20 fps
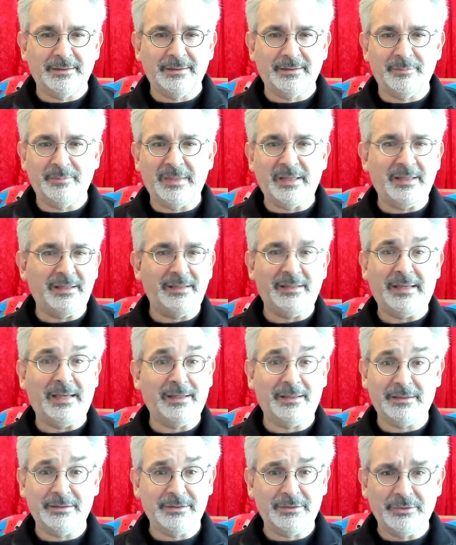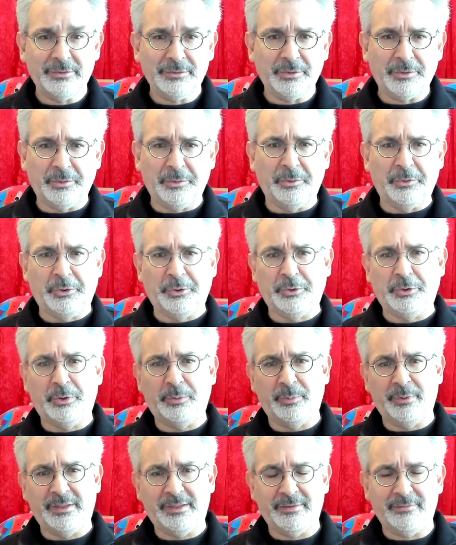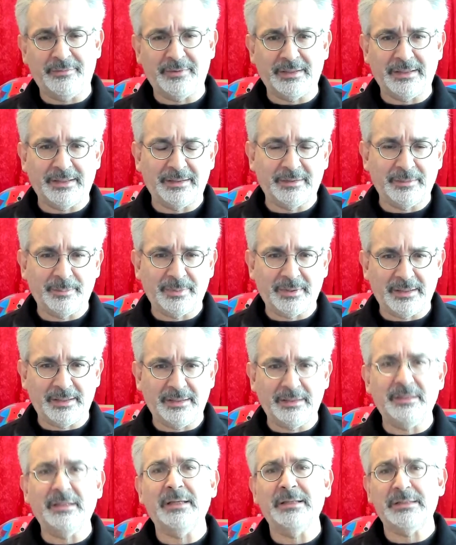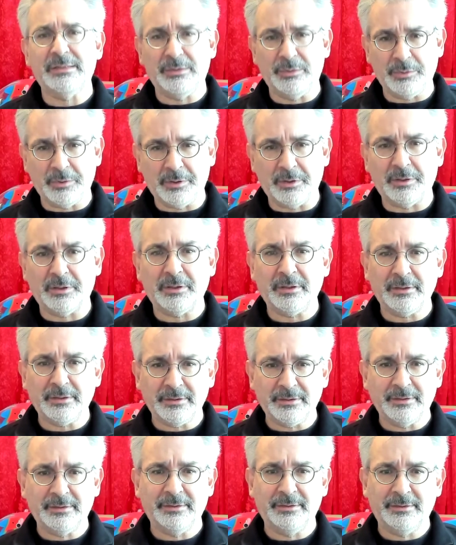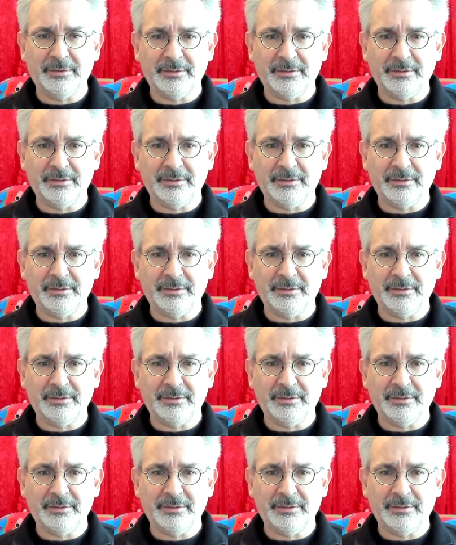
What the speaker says: may yell at you, oh, you're not really flying the plane. Yes, you are.